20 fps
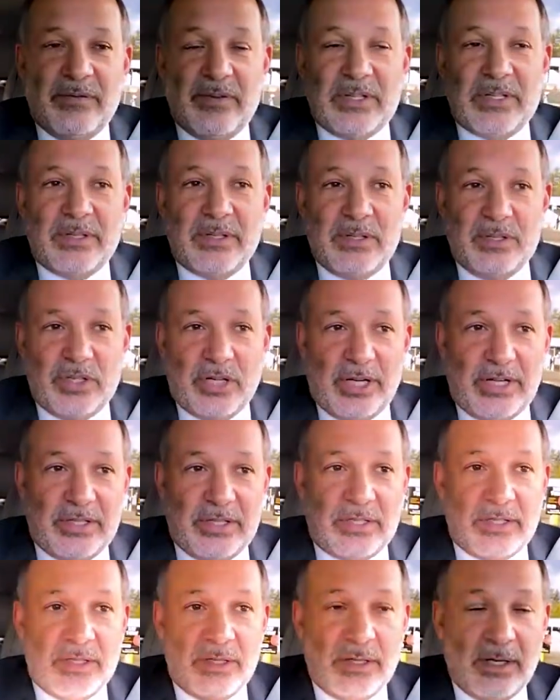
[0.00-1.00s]
give it to the
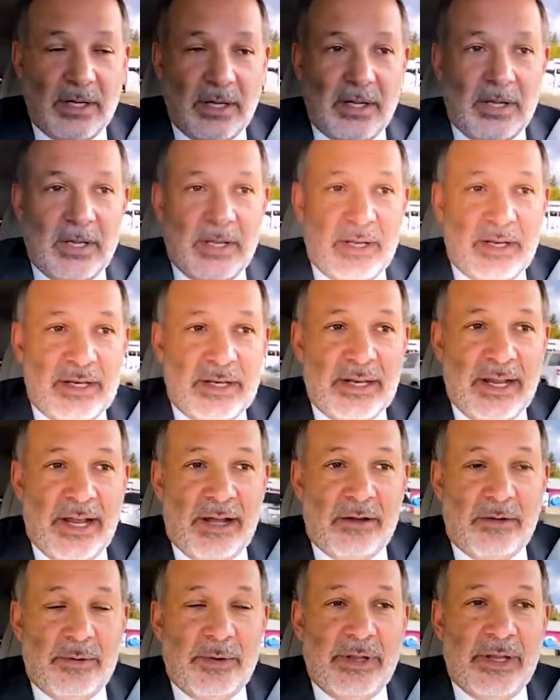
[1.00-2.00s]
judge.
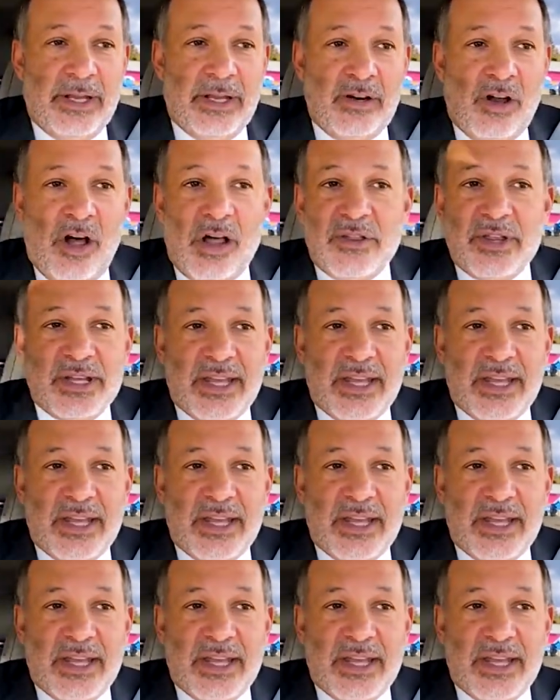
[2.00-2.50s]
Now, in all